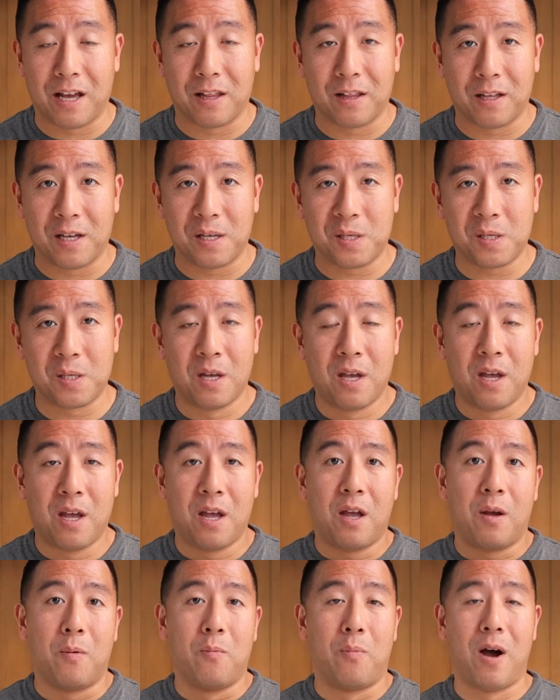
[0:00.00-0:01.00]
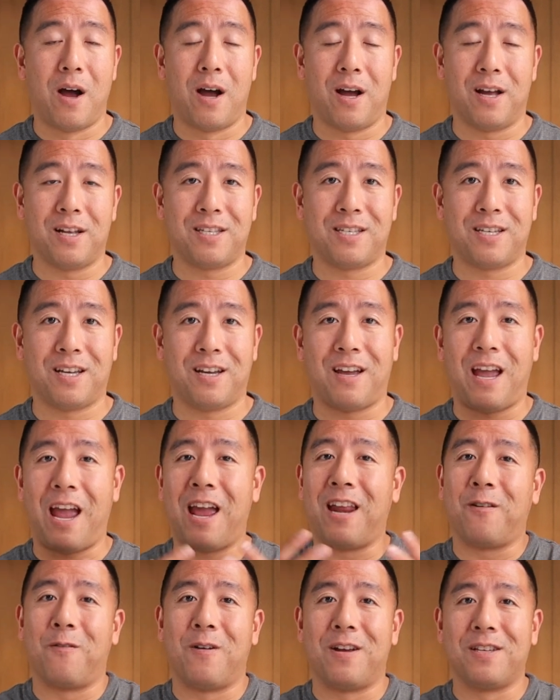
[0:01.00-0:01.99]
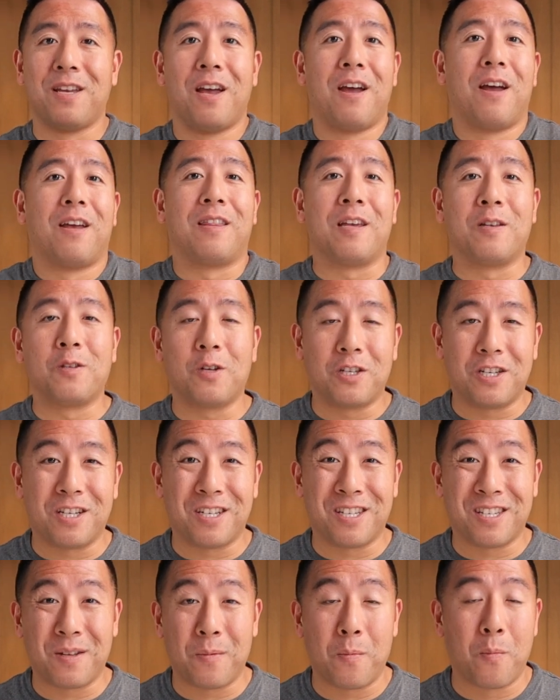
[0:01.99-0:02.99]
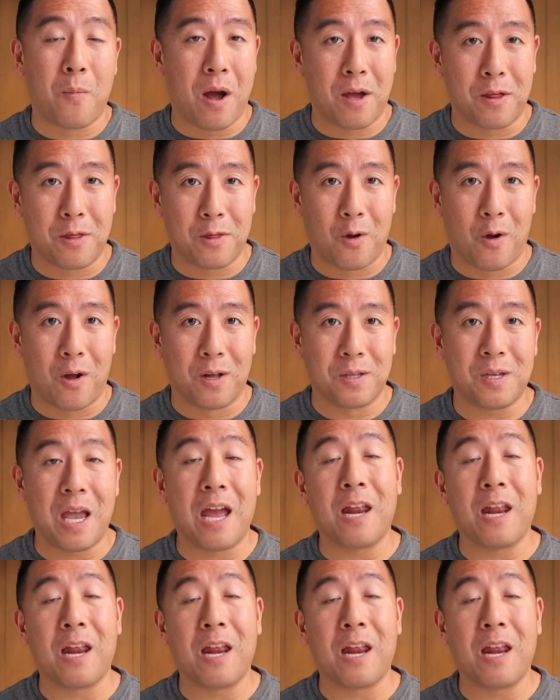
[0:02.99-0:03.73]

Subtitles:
at least. But anyways, these are just my thoughts.